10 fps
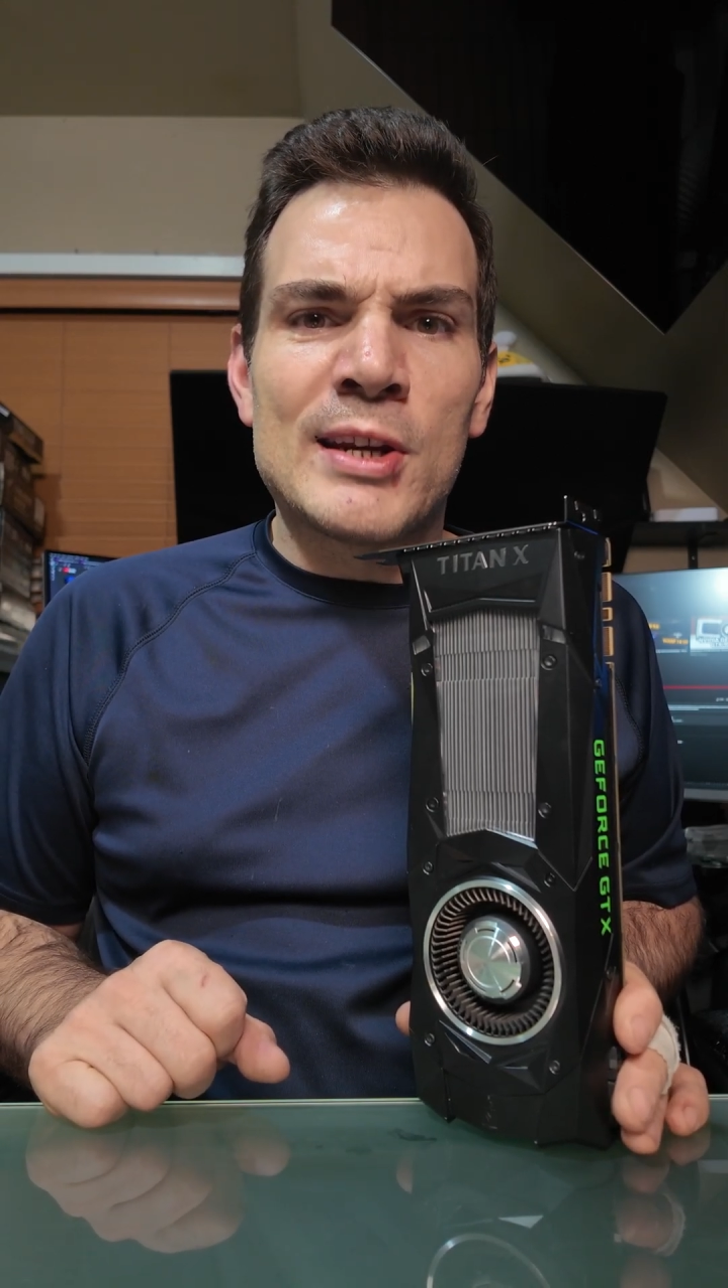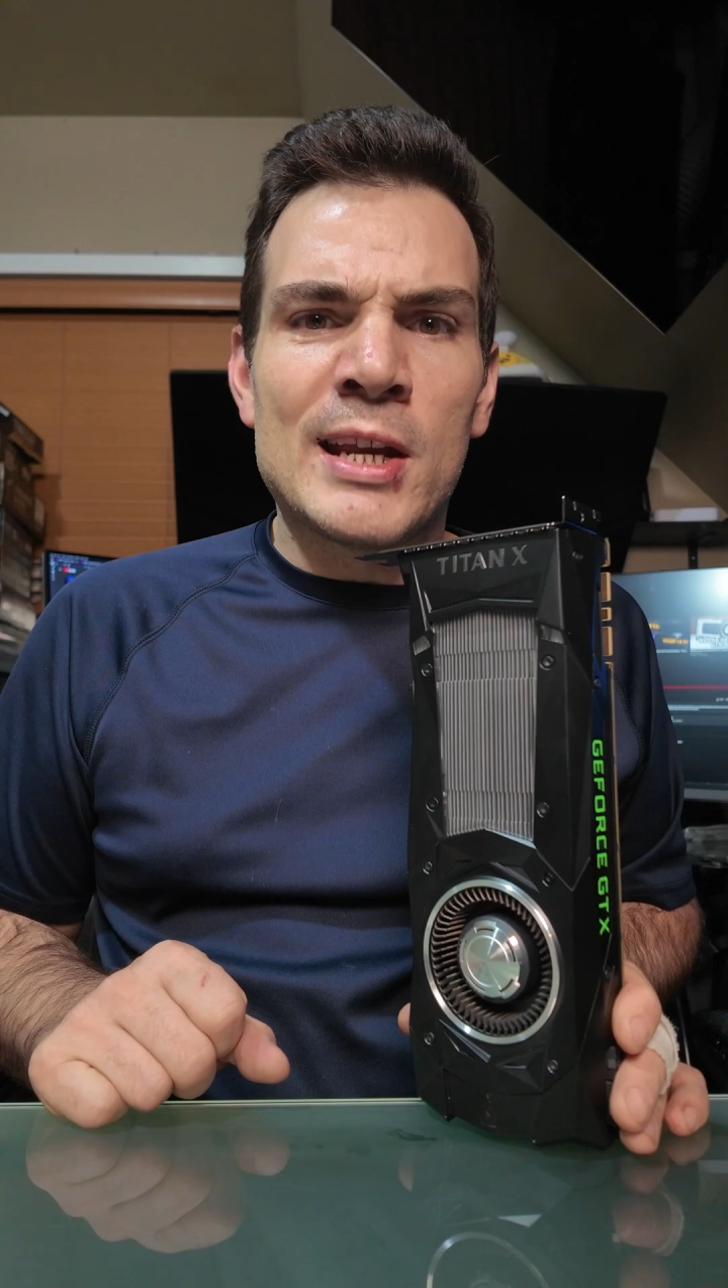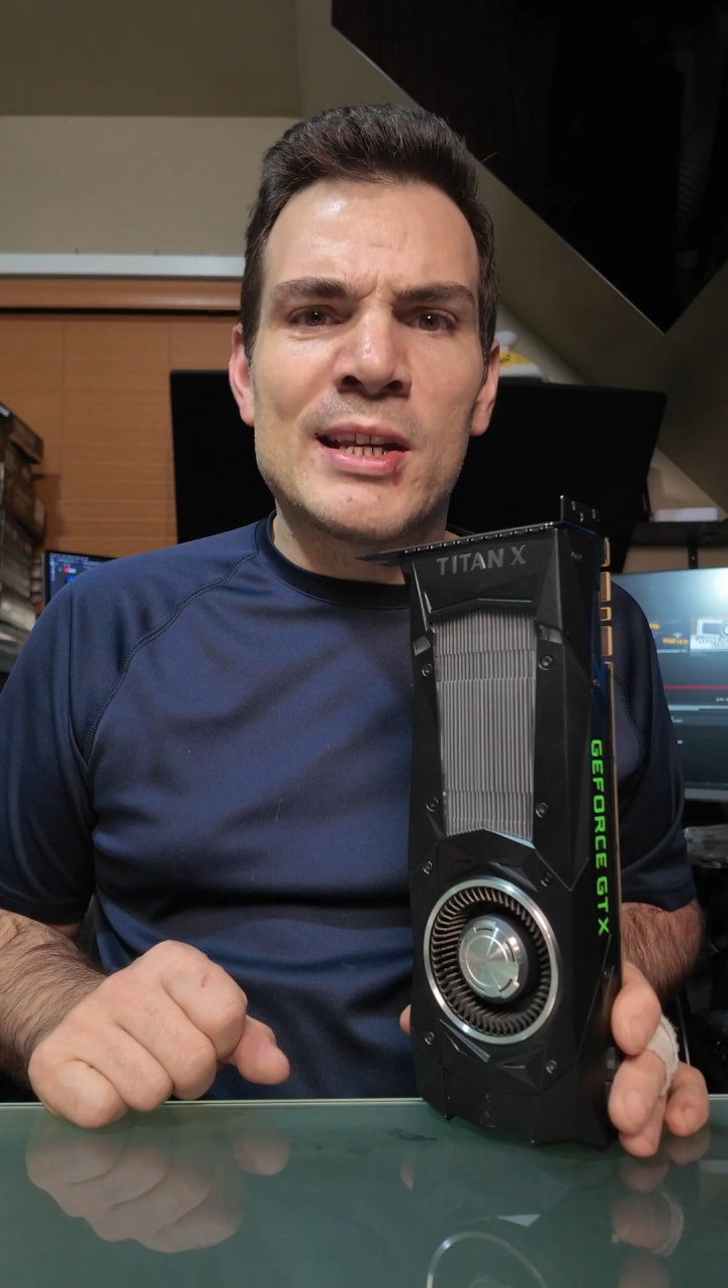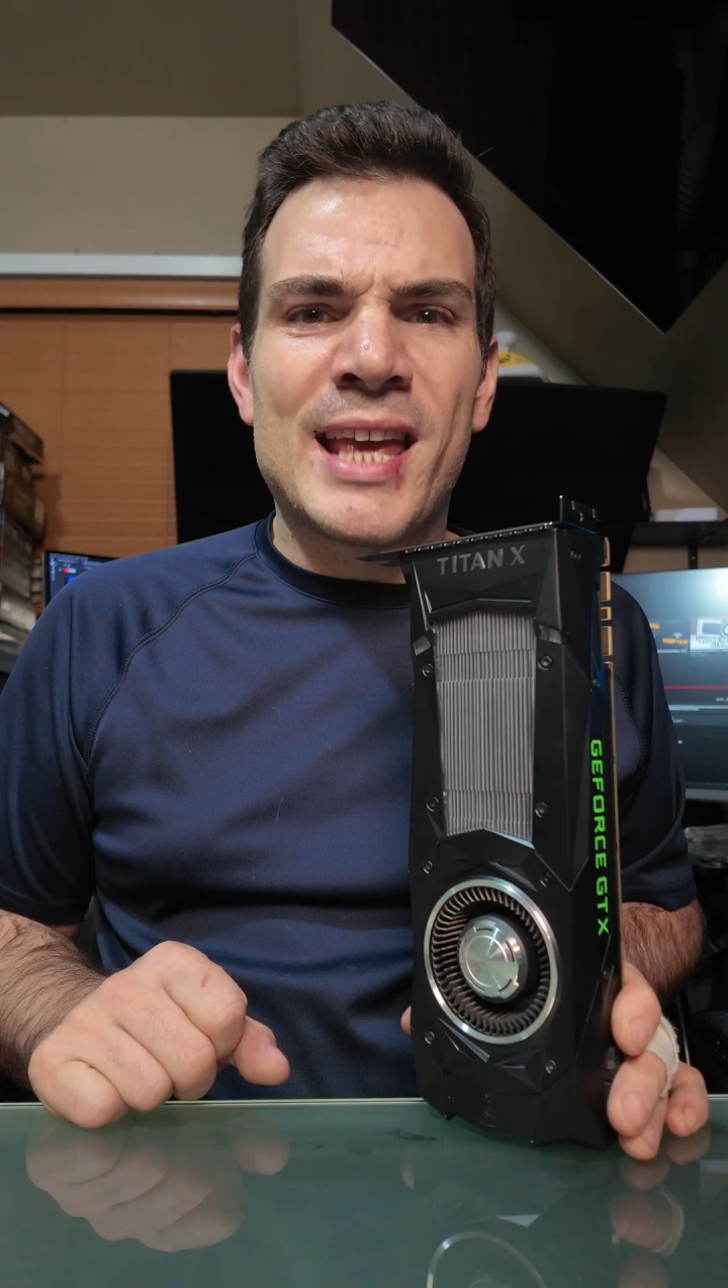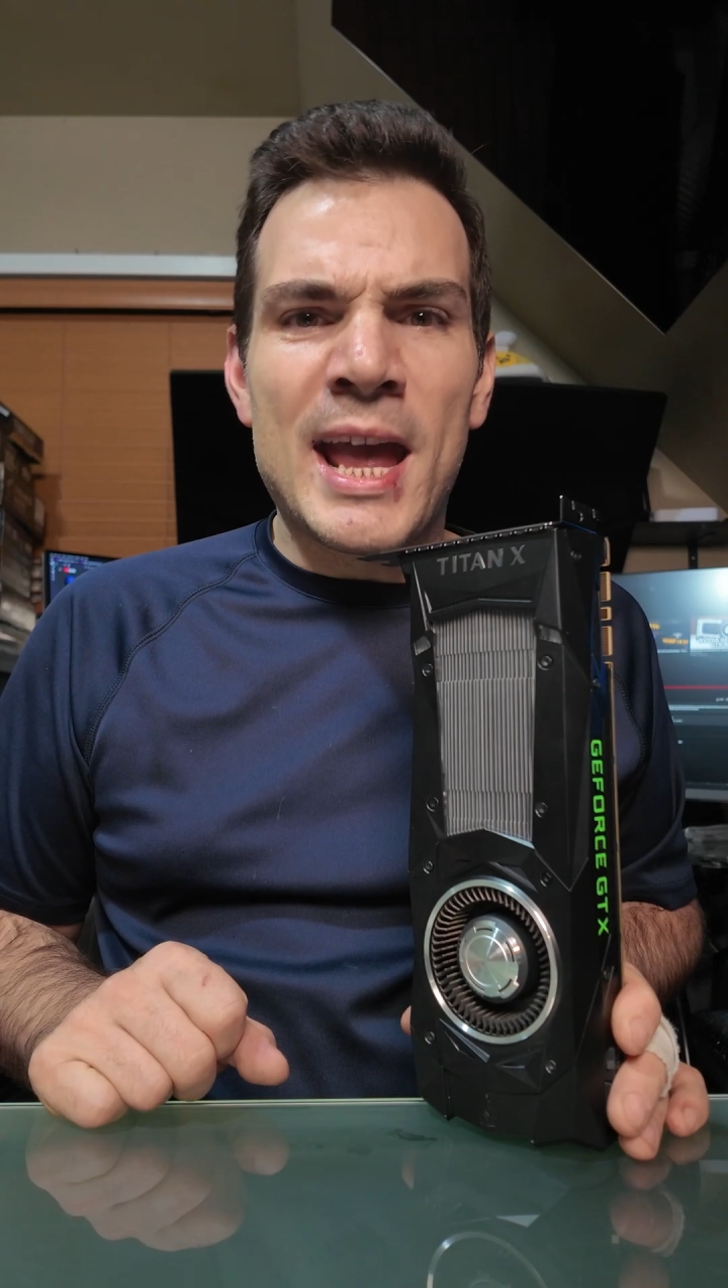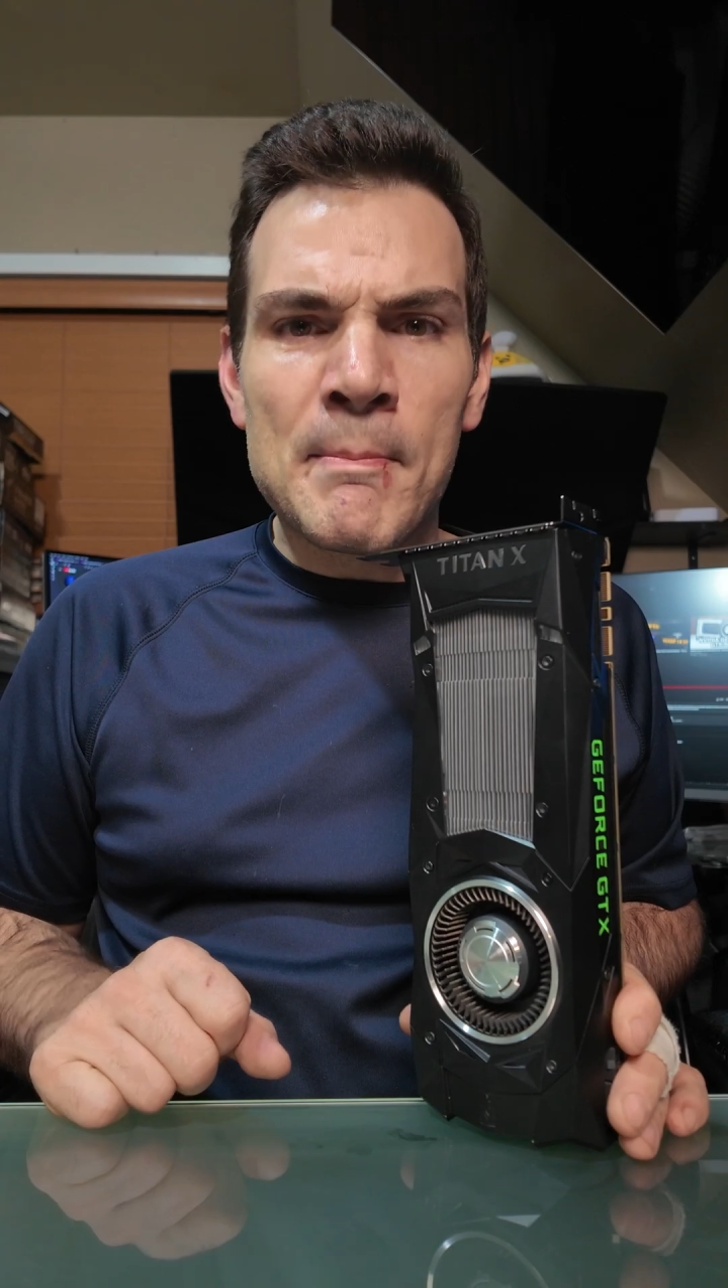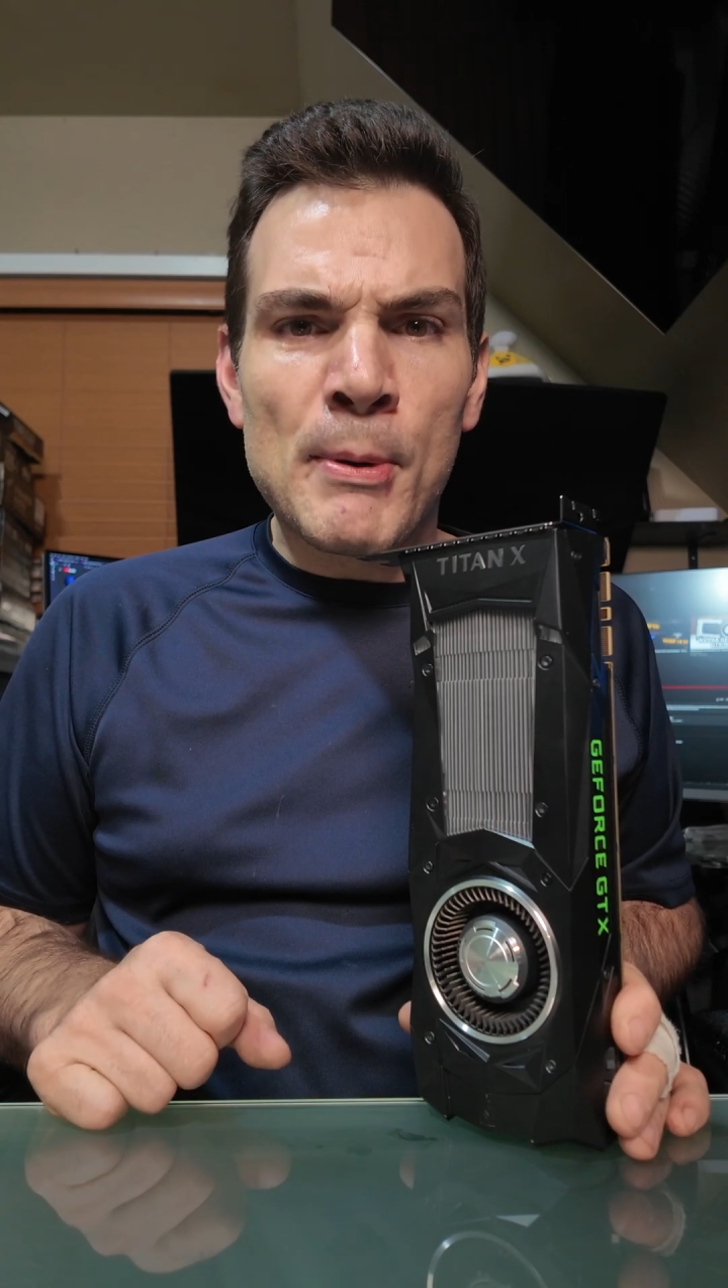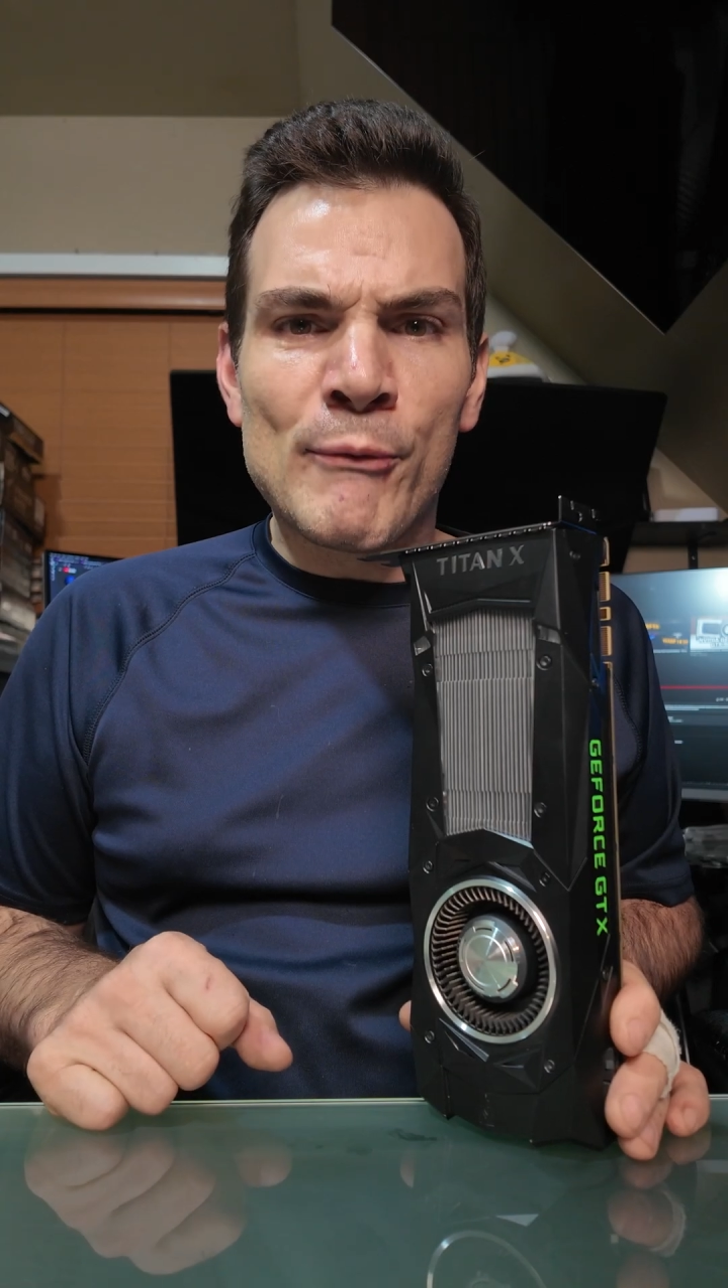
in game